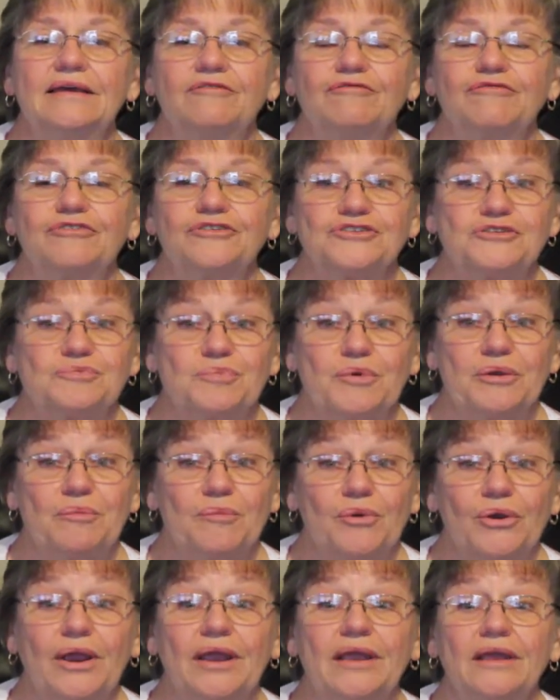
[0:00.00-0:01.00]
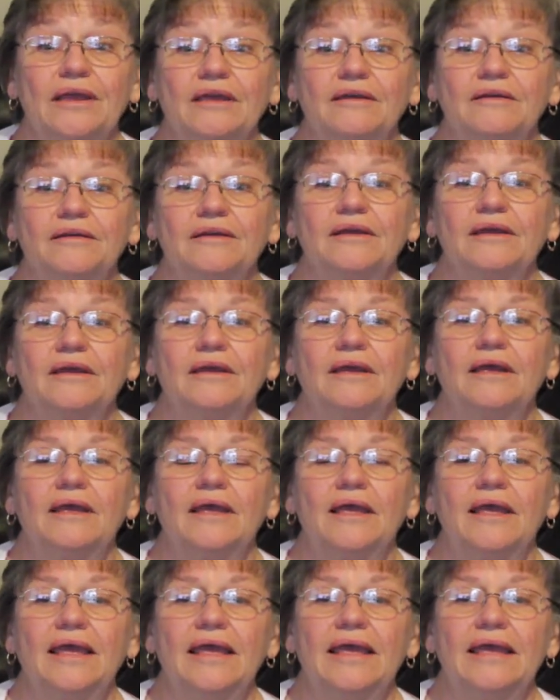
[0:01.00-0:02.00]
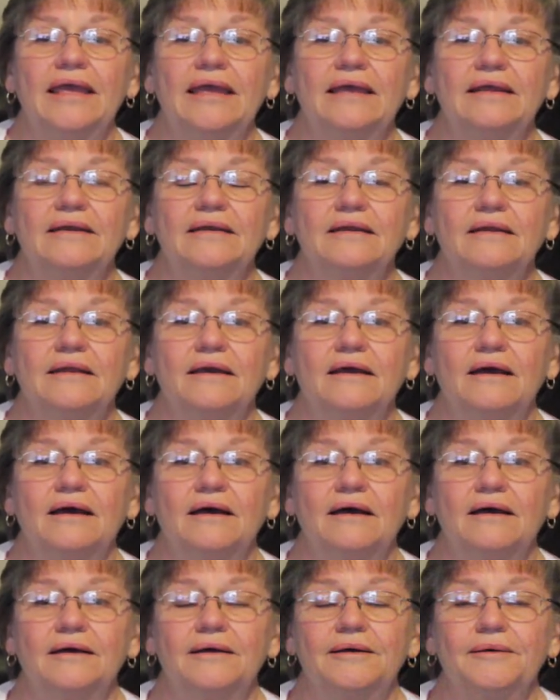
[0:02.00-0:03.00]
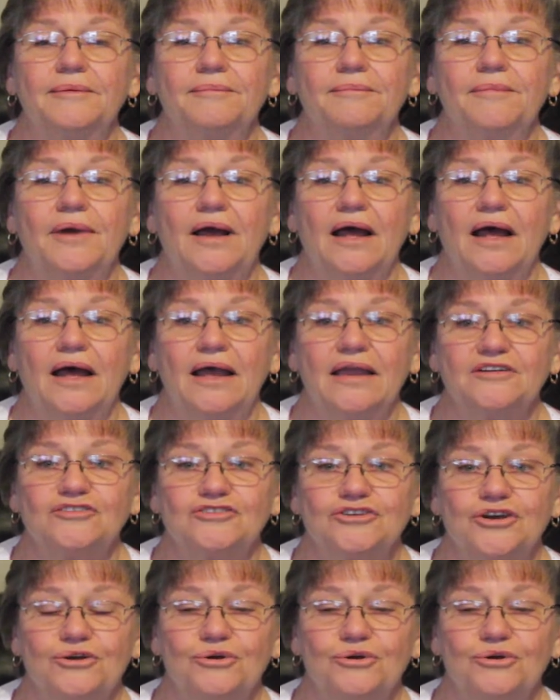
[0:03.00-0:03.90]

for spring break. And I